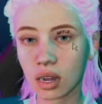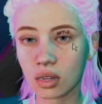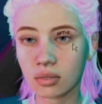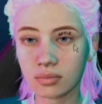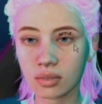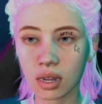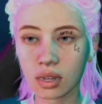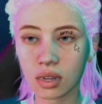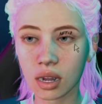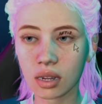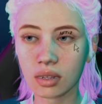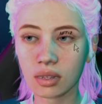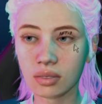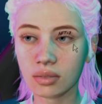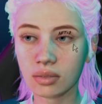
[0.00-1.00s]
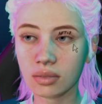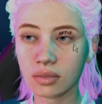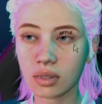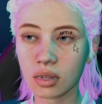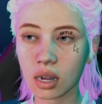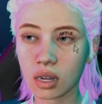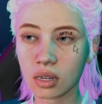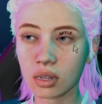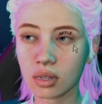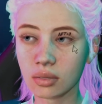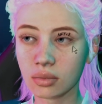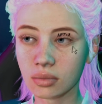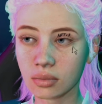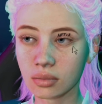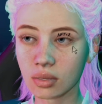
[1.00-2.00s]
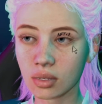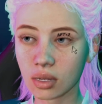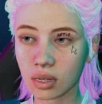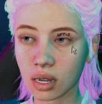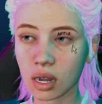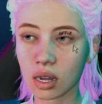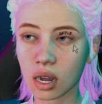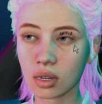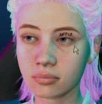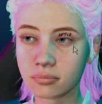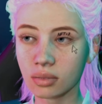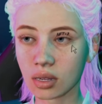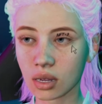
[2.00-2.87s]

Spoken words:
object that it's fucking it up.